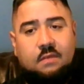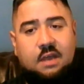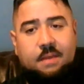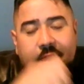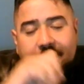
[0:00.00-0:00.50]

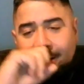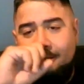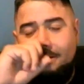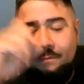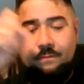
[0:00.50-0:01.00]
I'm out of
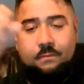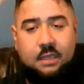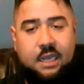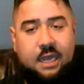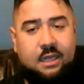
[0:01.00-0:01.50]
here.
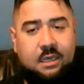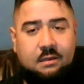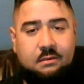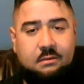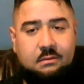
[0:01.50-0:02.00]
Kayleigh,
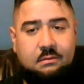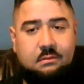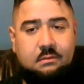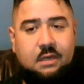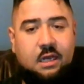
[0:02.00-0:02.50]

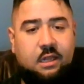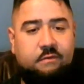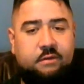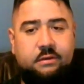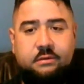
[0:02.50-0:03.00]
I love
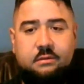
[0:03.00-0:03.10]
you.